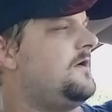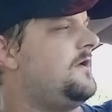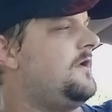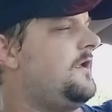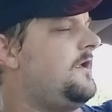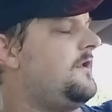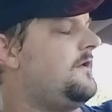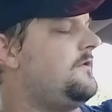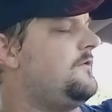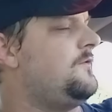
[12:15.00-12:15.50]

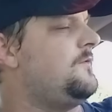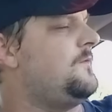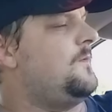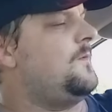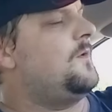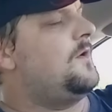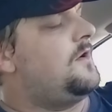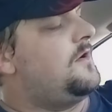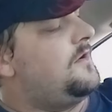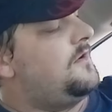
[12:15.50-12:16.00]
a
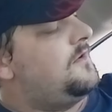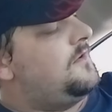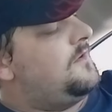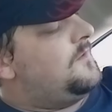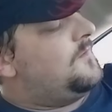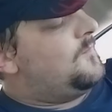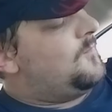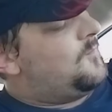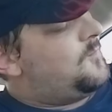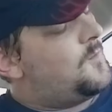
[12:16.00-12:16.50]
new
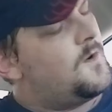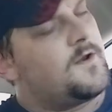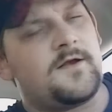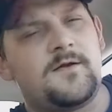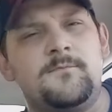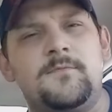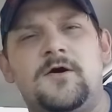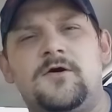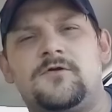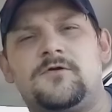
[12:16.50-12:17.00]

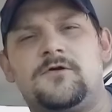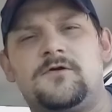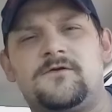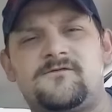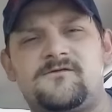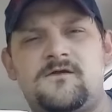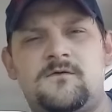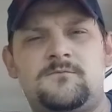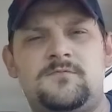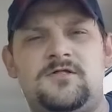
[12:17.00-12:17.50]
window motor
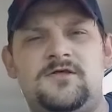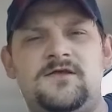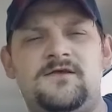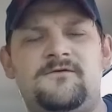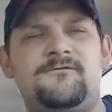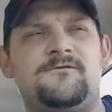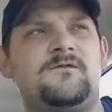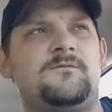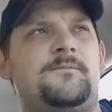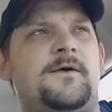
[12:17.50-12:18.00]
assembly
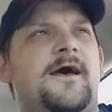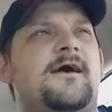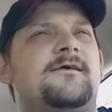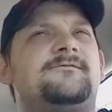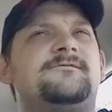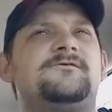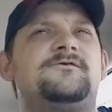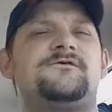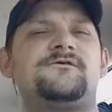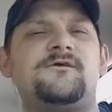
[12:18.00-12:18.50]
for the
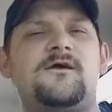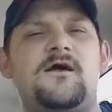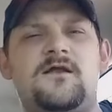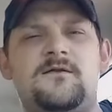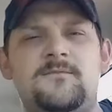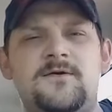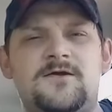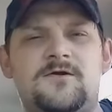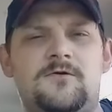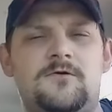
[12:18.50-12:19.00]
passenger side
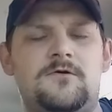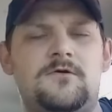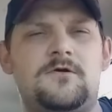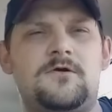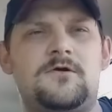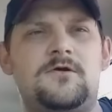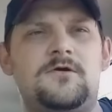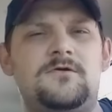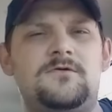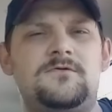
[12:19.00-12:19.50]
of my
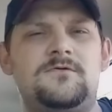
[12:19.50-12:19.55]
car.